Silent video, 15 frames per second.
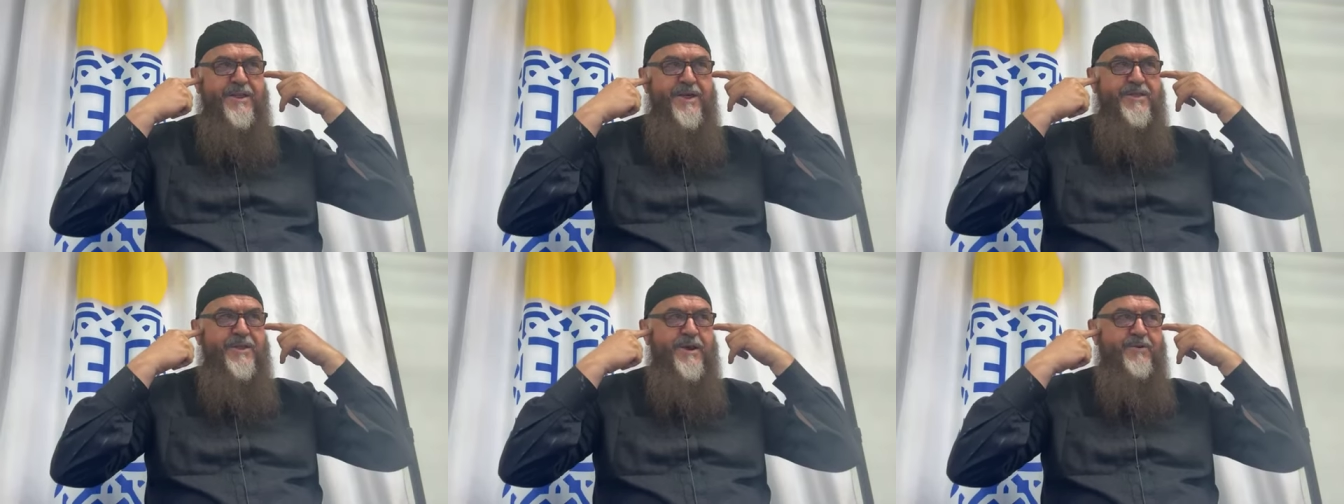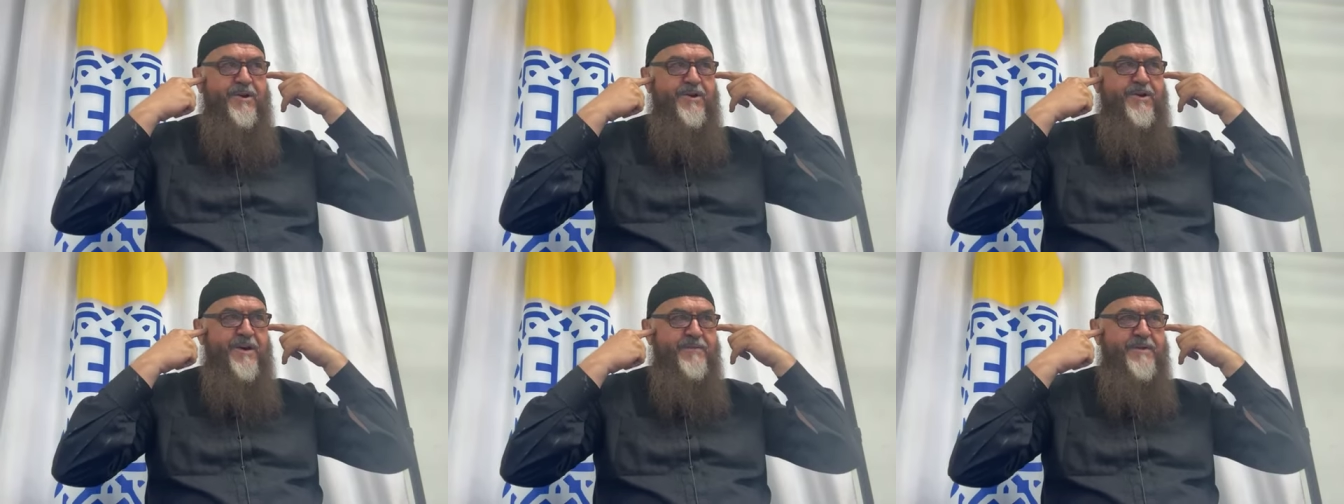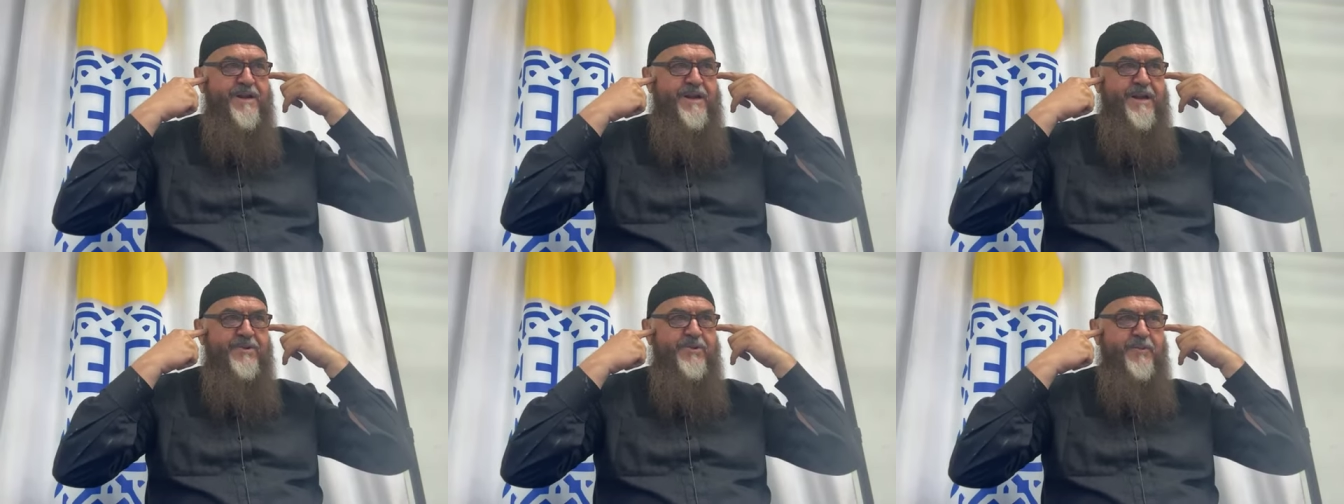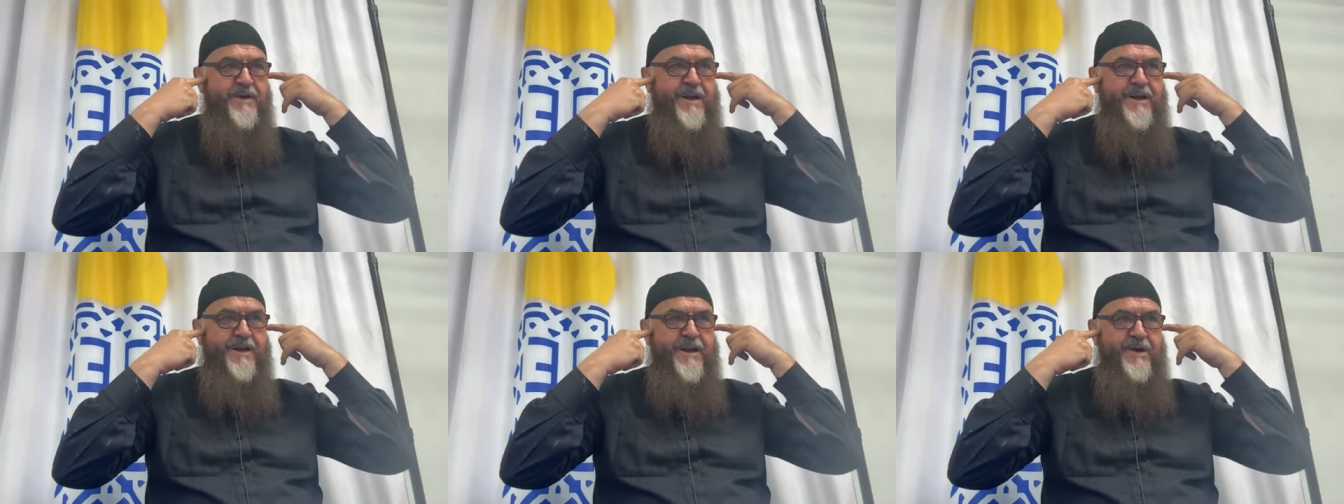that there will come a day to
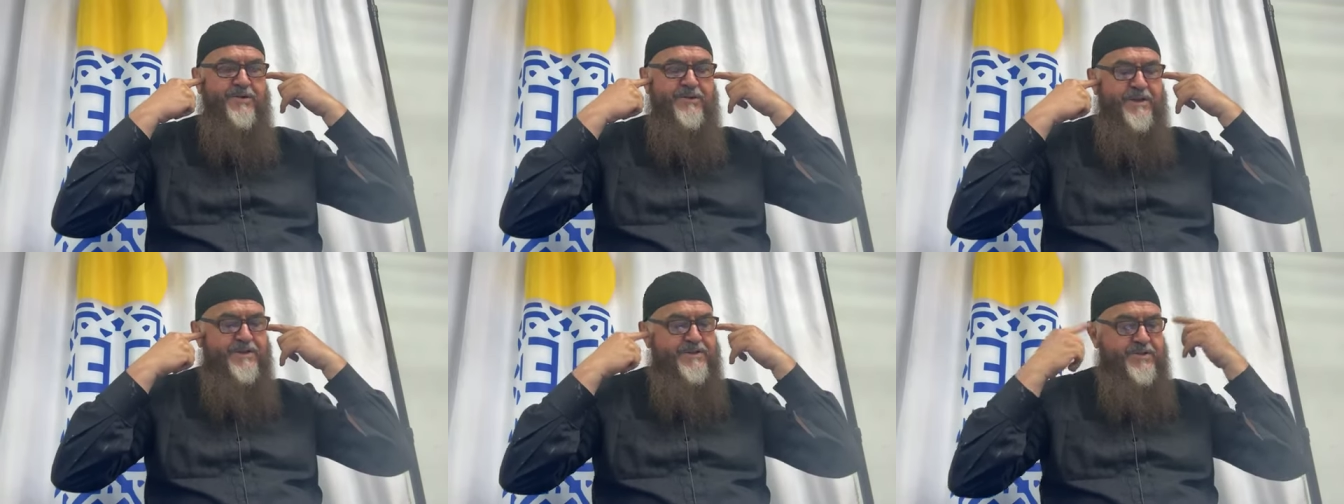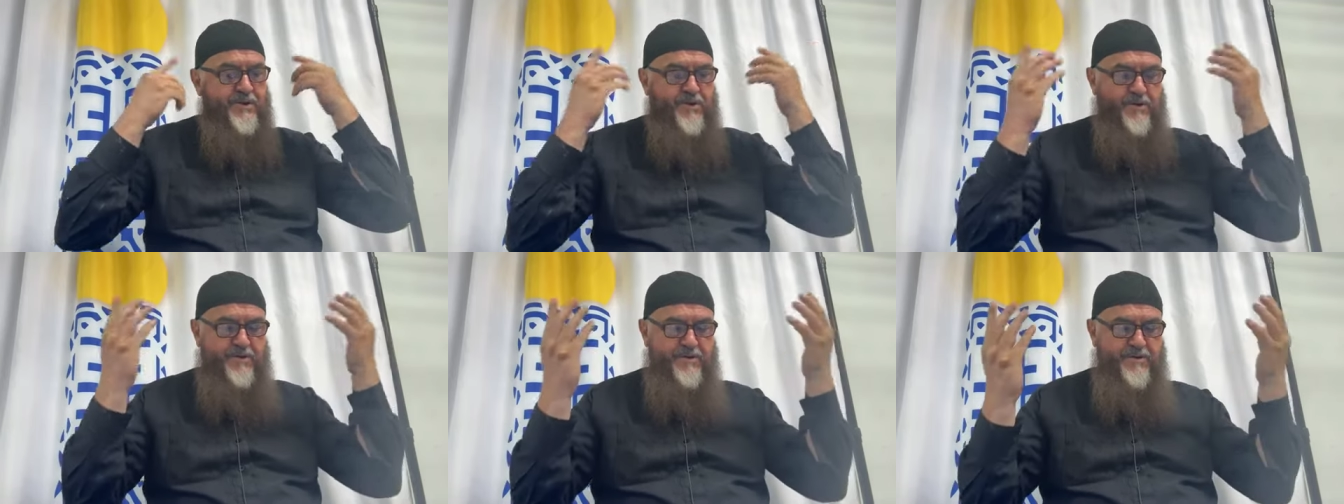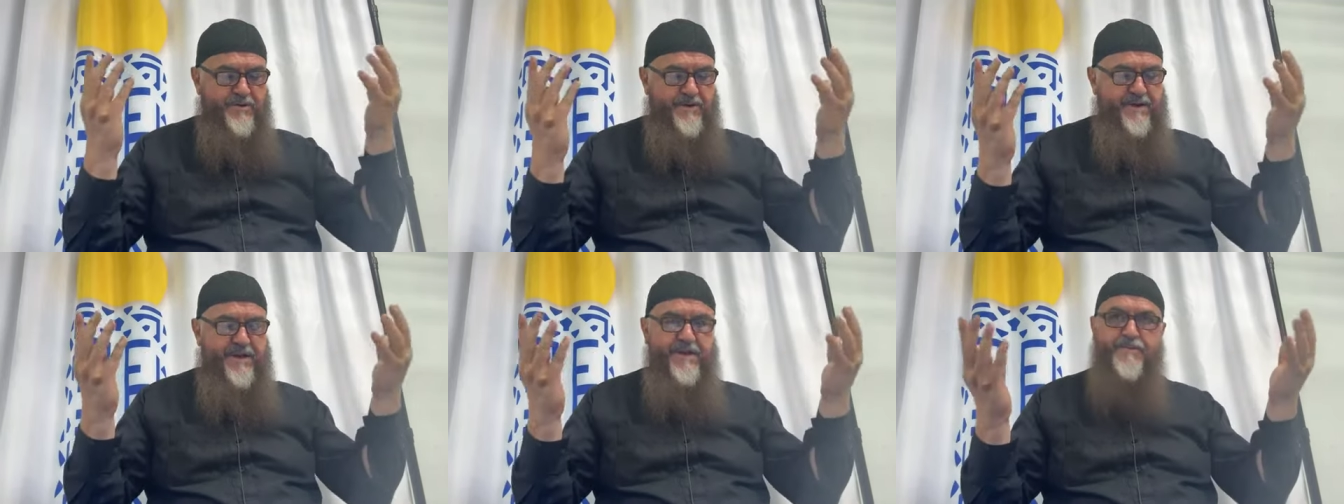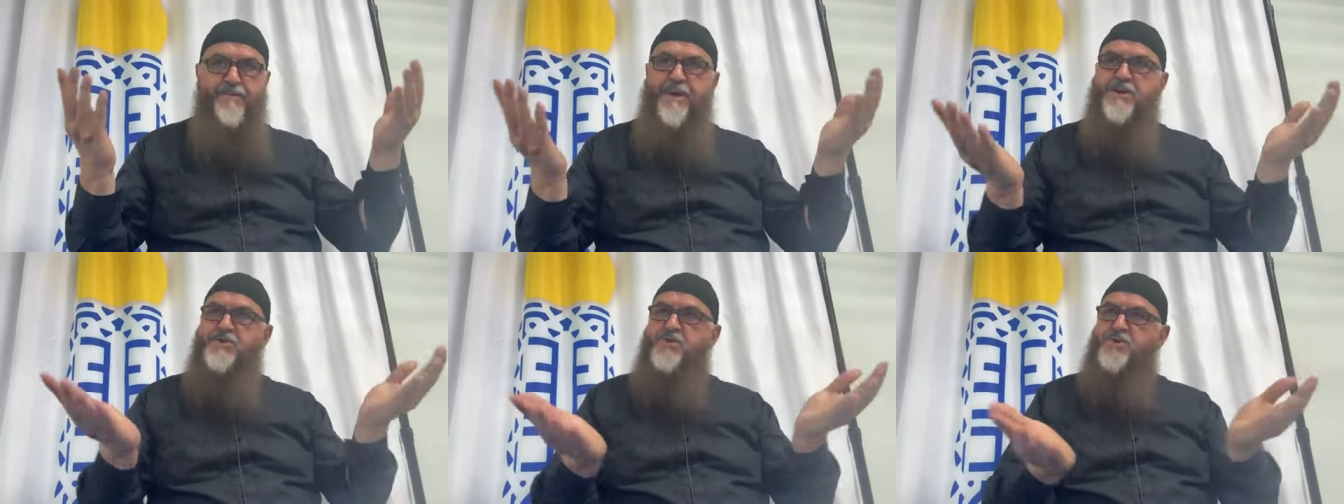be accounted, so it
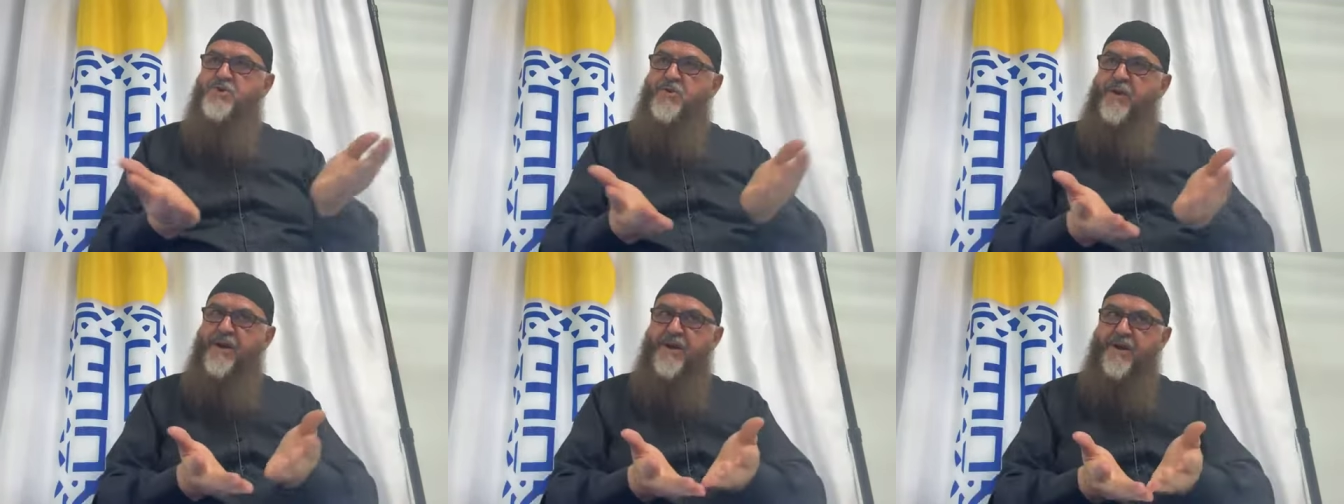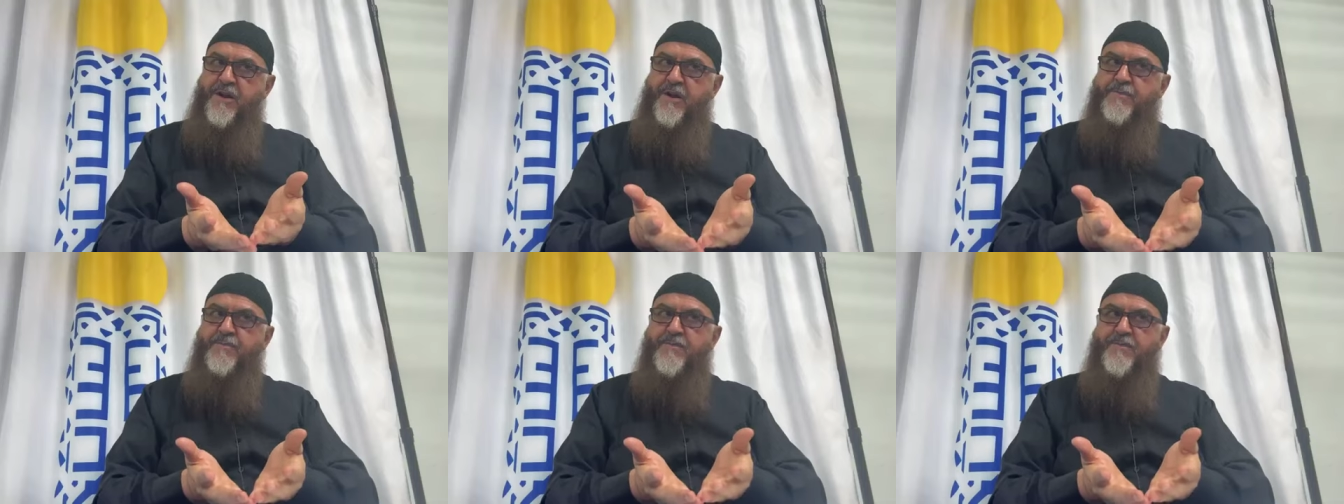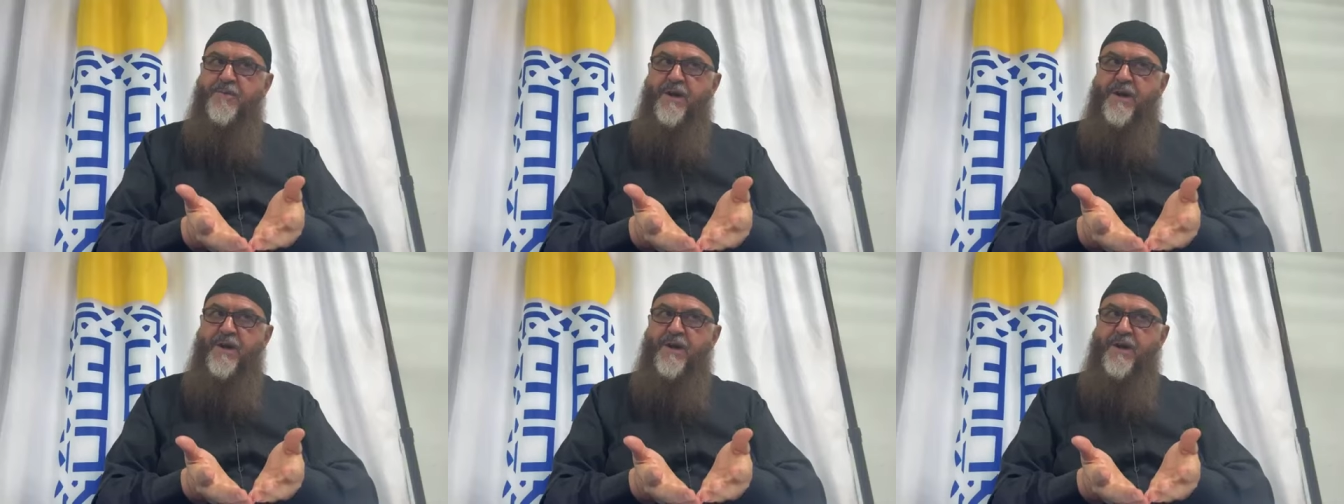makes you straighten up.